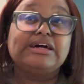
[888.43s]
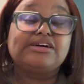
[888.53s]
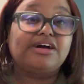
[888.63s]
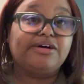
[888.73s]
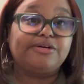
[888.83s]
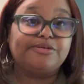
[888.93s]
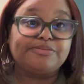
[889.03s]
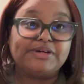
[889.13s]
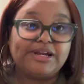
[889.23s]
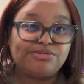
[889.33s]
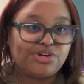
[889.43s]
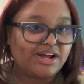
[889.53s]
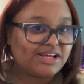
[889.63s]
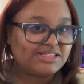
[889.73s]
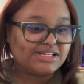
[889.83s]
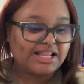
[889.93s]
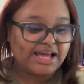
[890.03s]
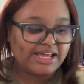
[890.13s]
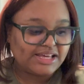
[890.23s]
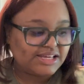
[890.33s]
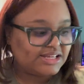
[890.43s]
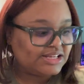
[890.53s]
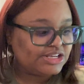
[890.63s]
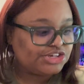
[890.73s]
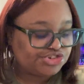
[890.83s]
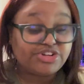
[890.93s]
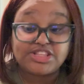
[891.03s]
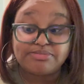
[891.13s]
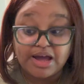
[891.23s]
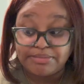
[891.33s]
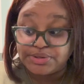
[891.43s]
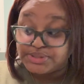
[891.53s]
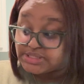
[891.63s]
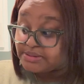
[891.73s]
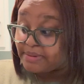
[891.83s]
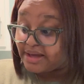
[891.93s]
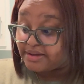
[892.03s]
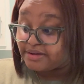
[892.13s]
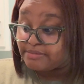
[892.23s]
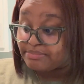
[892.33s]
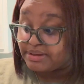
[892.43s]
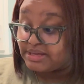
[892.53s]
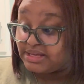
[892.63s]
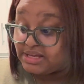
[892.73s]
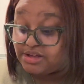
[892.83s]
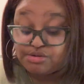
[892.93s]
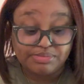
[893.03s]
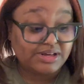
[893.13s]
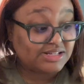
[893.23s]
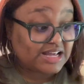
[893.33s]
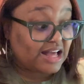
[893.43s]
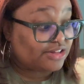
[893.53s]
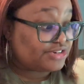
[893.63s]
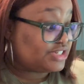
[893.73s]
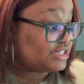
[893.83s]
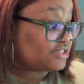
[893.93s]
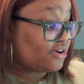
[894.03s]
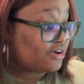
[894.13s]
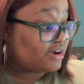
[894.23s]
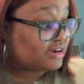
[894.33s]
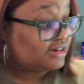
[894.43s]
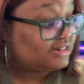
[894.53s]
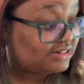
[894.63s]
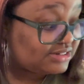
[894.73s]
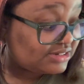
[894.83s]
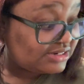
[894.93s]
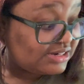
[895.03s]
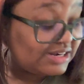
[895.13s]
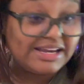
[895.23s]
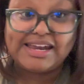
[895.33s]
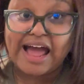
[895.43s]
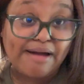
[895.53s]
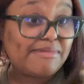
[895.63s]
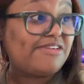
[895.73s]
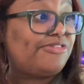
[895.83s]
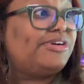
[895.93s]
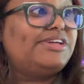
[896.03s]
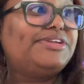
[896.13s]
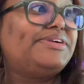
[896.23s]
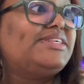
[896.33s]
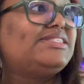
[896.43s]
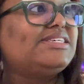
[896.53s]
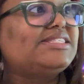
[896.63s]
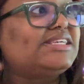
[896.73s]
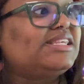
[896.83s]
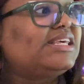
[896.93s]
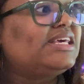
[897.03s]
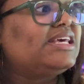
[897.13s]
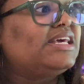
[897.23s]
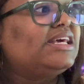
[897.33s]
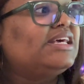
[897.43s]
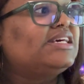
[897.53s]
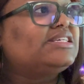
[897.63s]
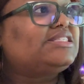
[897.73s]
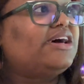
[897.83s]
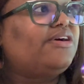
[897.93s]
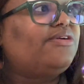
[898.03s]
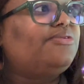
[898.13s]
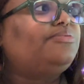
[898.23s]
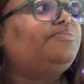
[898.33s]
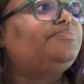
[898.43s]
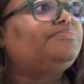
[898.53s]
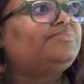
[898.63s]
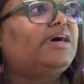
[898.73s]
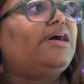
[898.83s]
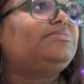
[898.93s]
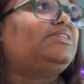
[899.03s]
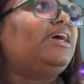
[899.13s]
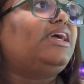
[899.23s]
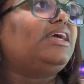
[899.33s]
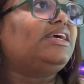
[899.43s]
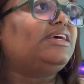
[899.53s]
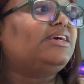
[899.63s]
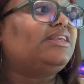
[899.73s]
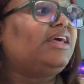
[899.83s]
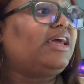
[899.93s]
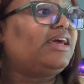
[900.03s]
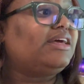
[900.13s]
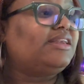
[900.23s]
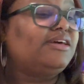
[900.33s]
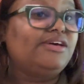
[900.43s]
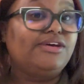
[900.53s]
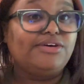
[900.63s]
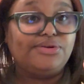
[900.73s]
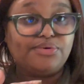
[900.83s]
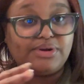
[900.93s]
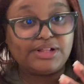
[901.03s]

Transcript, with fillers: And I'm trying to, like, strengthen my immune system back up, because allergies are not my friend during this season. So I'm staying in and doing a